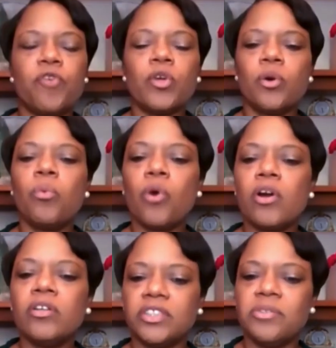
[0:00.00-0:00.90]
For the
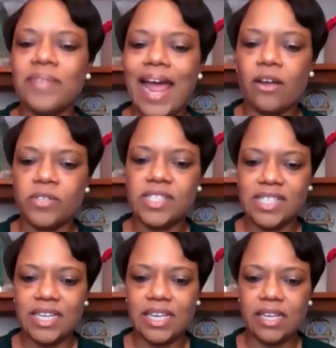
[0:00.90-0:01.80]
world to now
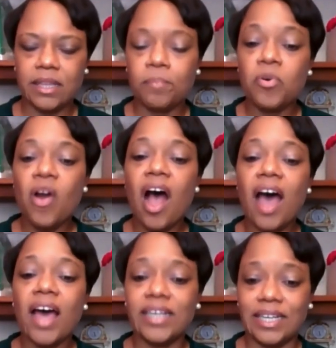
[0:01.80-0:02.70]
see the
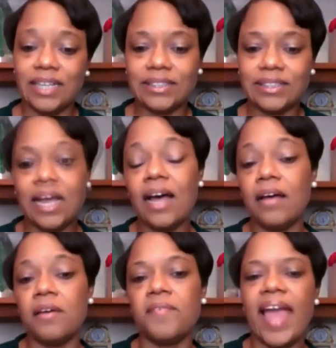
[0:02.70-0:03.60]
product
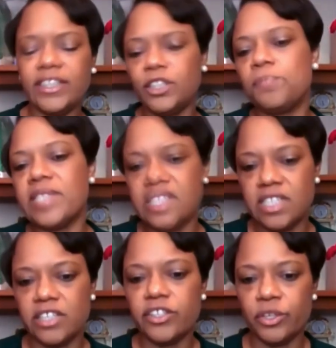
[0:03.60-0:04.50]
of H B
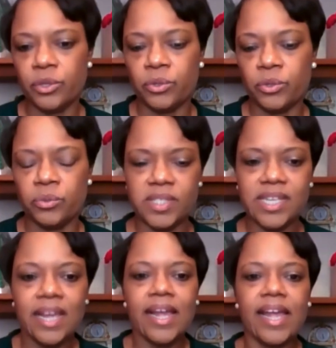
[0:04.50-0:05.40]
C
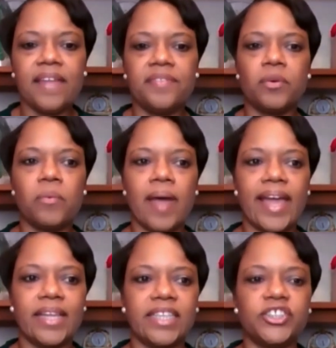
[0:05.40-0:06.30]
Us in the
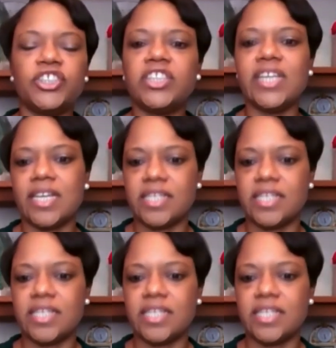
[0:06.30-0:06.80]
way that she